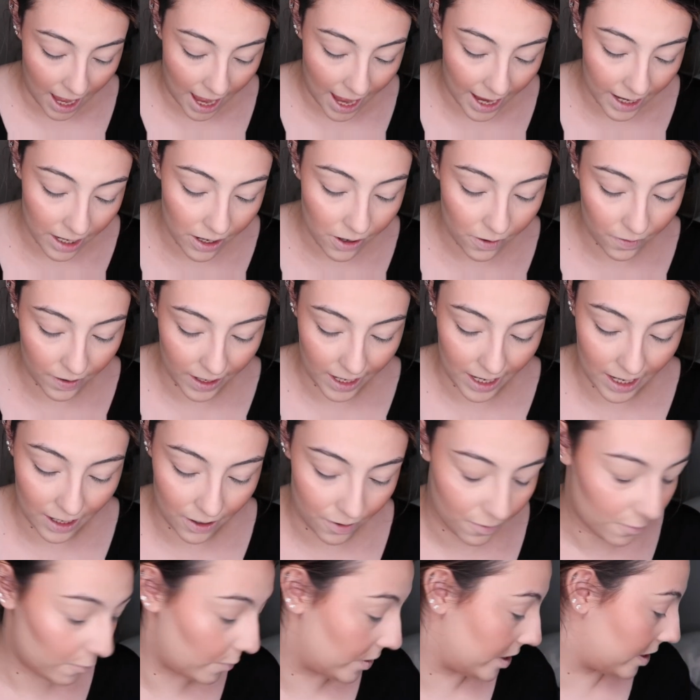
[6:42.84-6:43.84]
I go
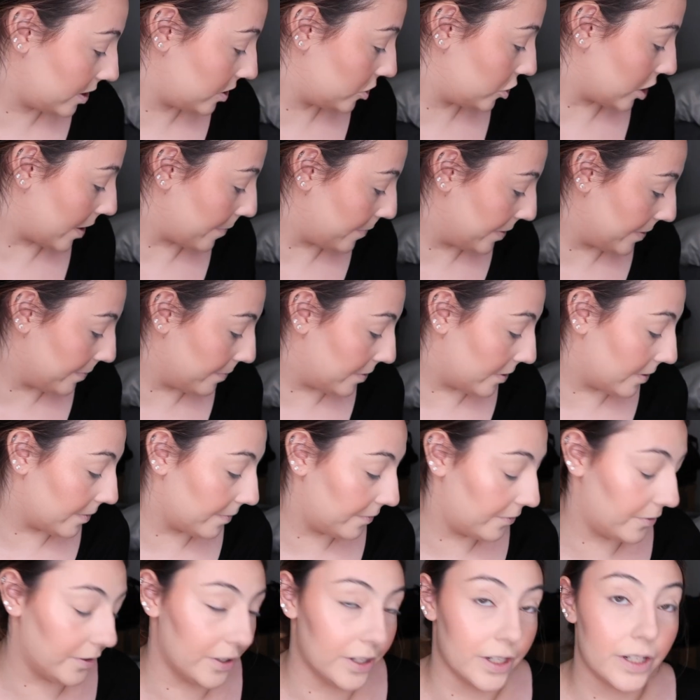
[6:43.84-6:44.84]
in with Champagne
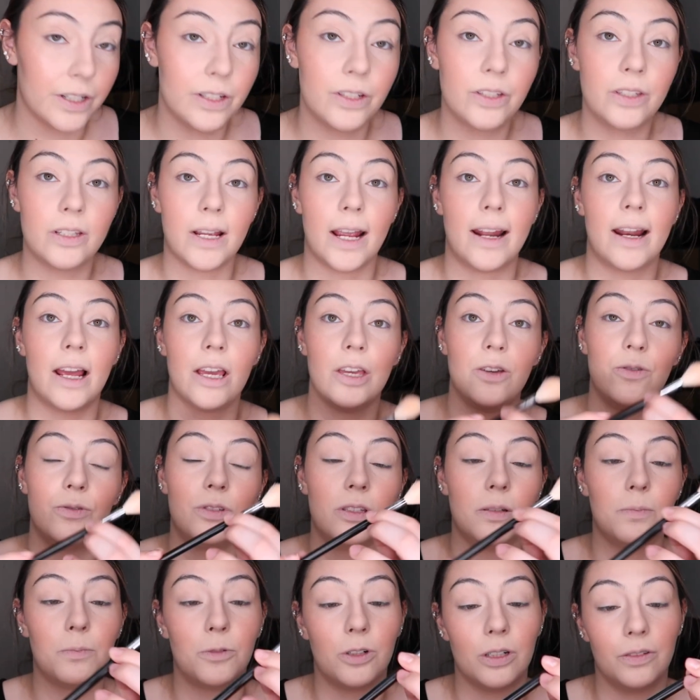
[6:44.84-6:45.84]
Pop first, and I
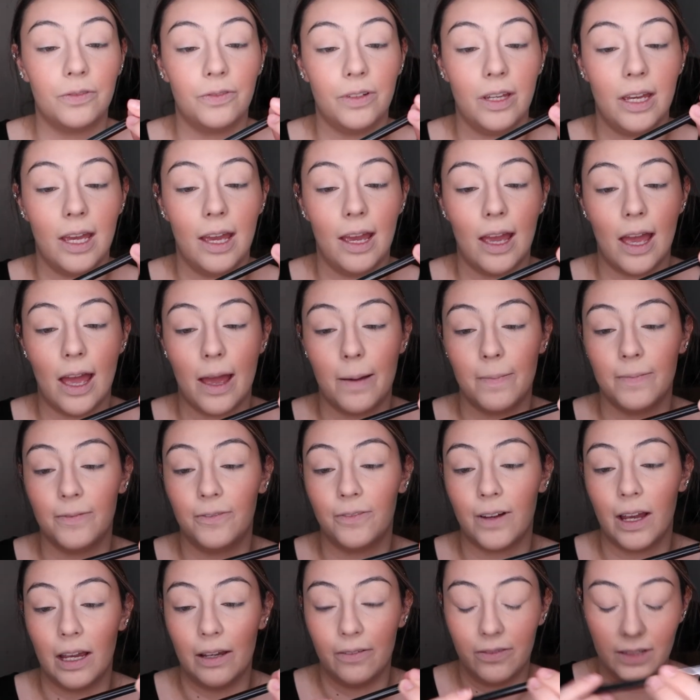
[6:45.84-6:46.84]
use the Morphe
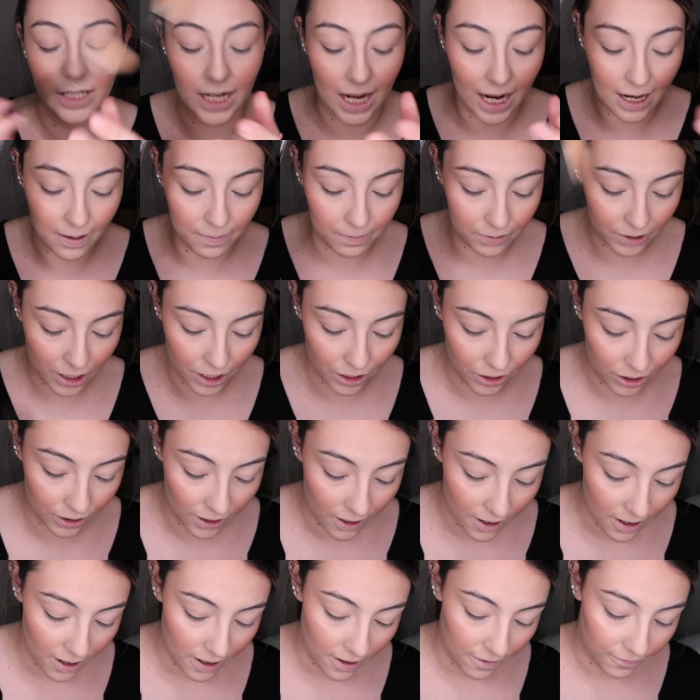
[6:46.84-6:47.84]
M510 brush
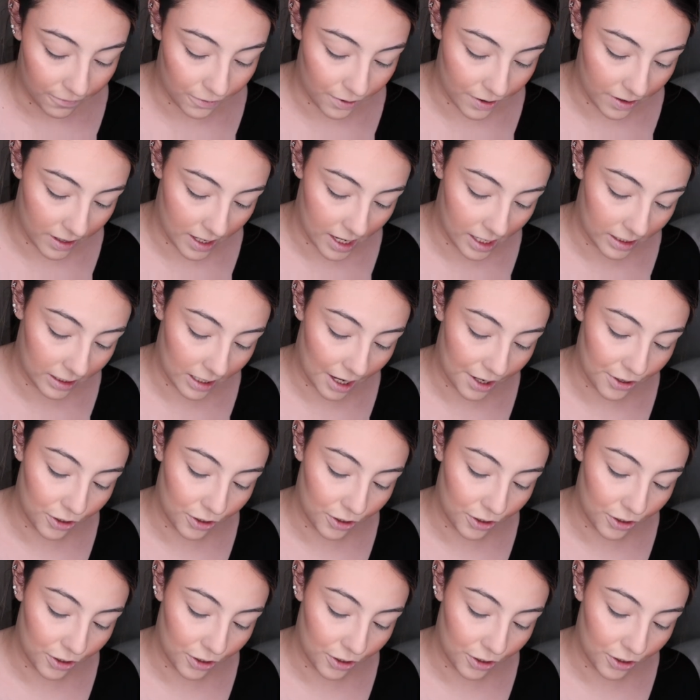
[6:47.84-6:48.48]
for this.